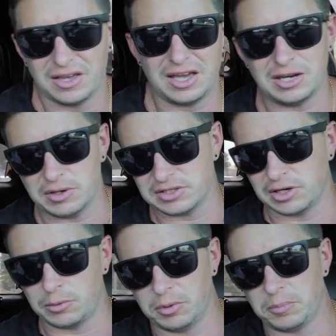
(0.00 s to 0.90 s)
Anyways,
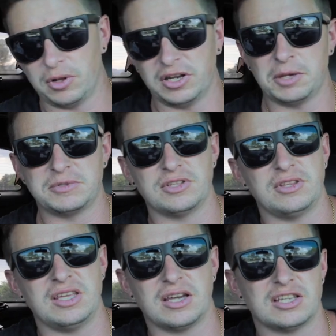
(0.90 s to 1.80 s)
all right, we're pulling up to
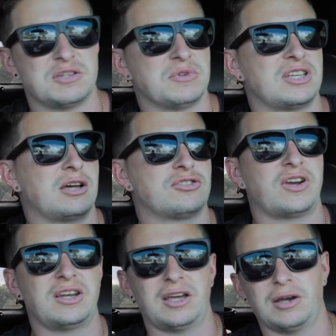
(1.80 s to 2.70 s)
the customer's house
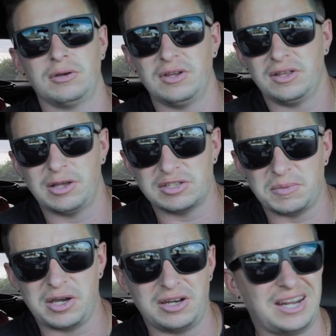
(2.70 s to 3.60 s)
right now. That was
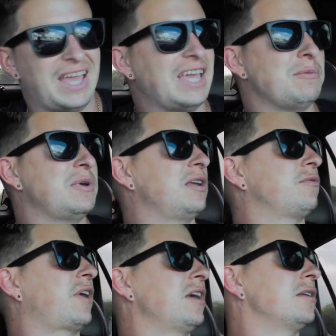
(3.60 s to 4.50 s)
about an 8-minute
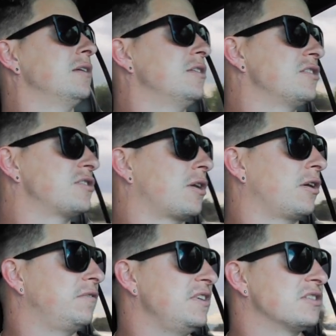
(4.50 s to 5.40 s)
rant.
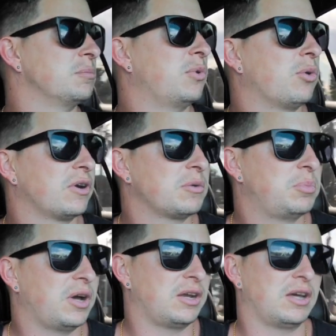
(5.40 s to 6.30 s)
Sorry if these are boring,
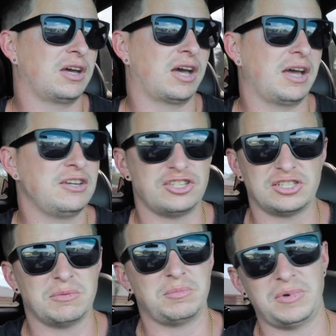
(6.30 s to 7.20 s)
but I
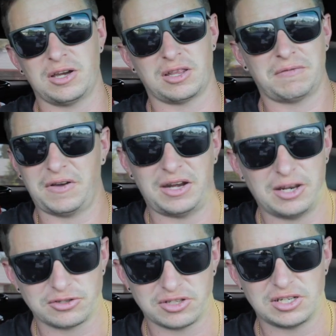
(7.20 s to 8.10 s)
just am big on the
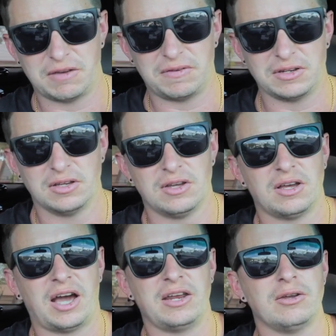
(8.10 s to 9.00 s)
financial stuff, and
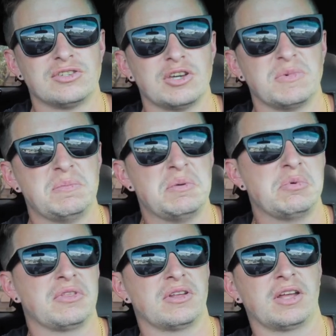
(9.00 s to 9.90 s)
I know so many
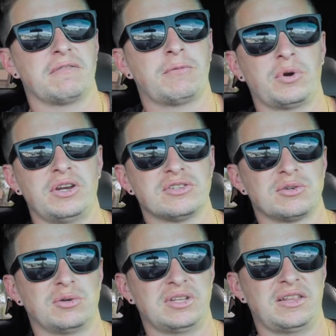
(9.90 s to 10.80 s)
people that are like 40 years
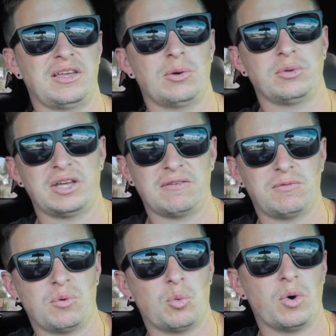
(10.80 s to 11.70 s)
old and they only
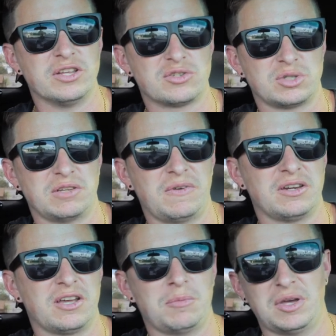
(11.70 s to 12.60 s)
have one source of
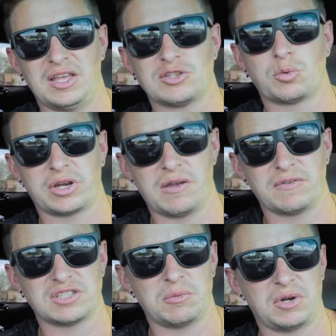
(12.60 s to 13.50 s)
income, and that's working
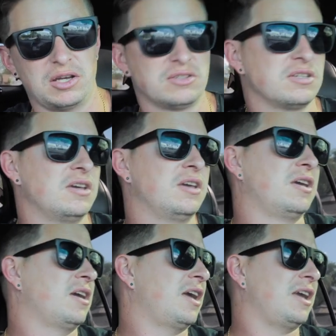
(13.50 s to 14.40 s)
for someone else,
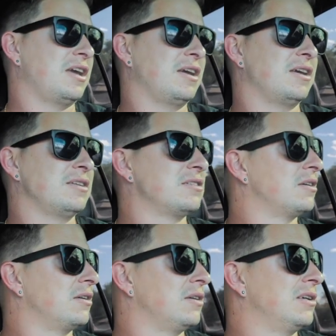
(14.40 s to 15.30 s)
and
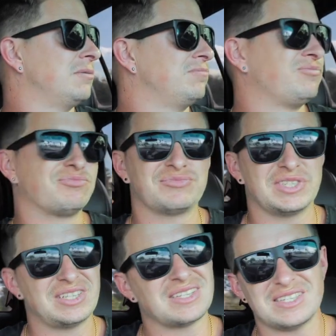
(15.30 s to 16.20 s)

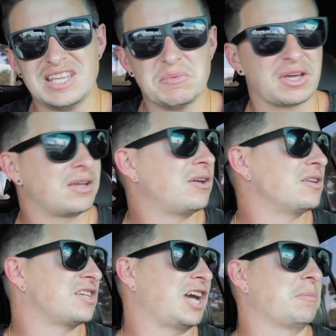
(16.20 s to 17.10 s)
it doesn't seem like a
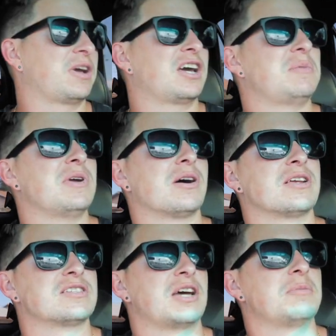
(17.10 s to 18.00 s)
good time. I gotta be
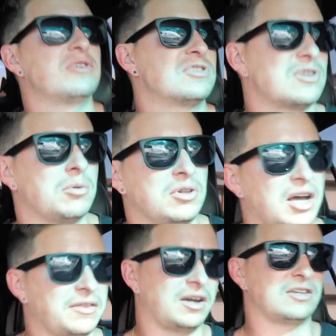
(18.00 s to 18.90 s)
honest. I'm so
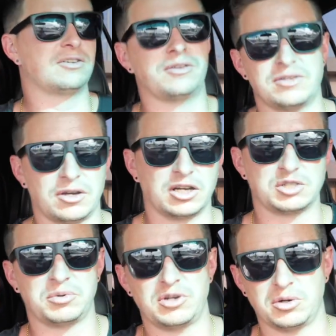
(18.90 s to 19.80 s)
glad that I started this
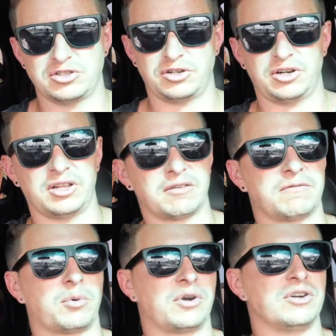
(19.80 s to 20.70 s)
entrepreneur journey like
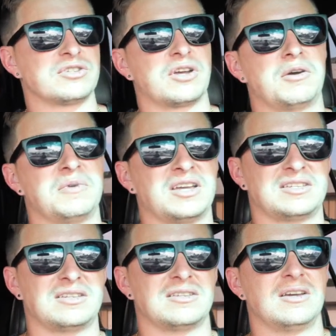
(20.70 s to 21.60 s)
4 years ago,
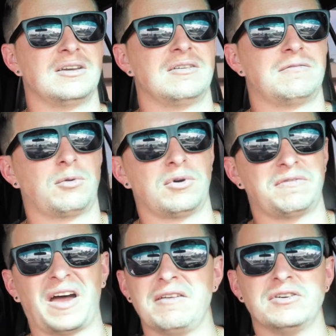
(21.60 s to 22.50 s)
because it's 4 or
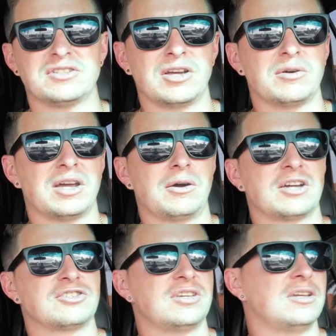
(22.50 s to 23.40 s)
5 years ago now
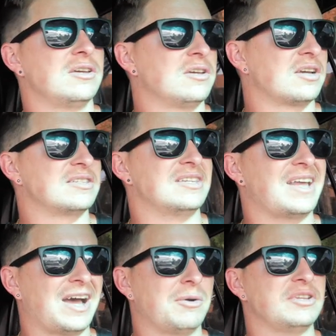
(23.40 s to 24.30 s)
actually, because
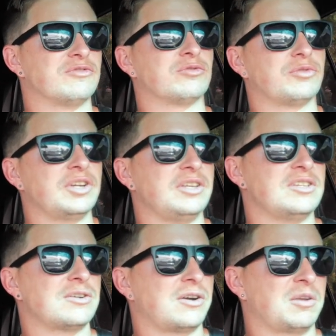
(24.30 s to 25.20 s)
now it's really
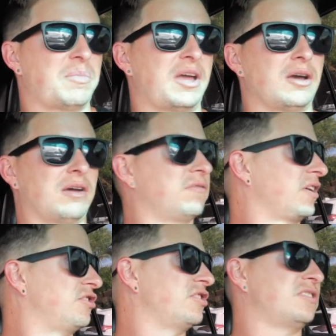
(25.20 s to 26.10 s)
starting to pay off.
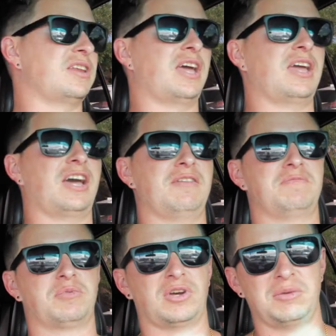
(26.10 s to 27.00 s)
Like just today,
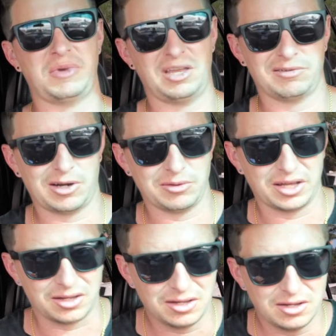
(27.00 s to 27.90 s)
I've probably made around
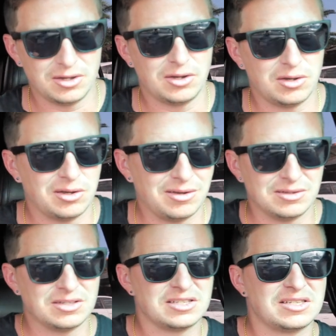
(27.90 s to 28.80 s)
like
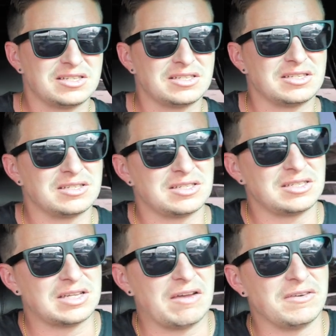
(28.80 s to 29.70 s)

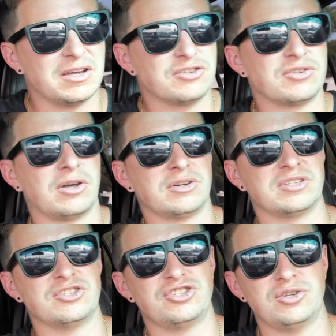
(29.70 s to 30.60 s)

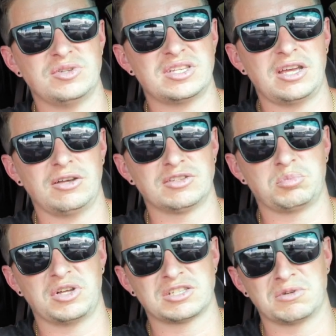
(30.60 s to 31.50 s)
$700 in shoe sales,
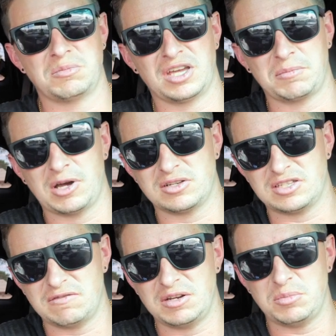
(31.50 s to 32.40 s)
plus I'm gonna make about
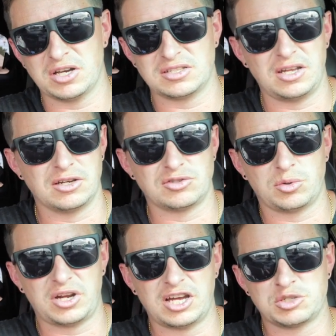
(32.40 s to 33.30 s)
$70 a day on
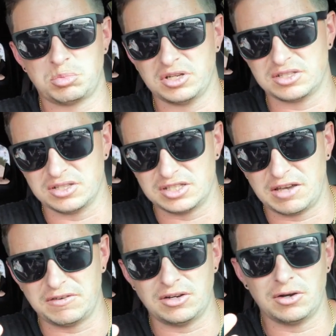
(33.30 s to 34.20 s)
DoorDash, plus
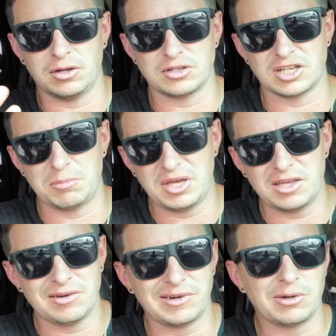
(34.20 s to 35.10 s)
$70. I'm
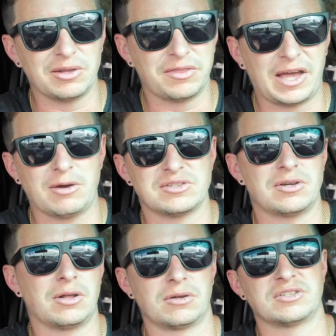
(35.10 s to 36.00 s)
making around
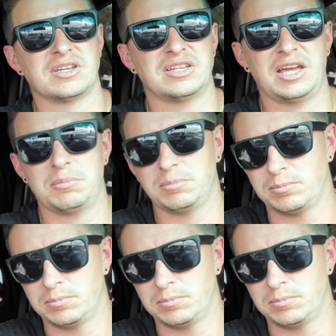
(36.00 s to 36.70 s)
$1,000 a day,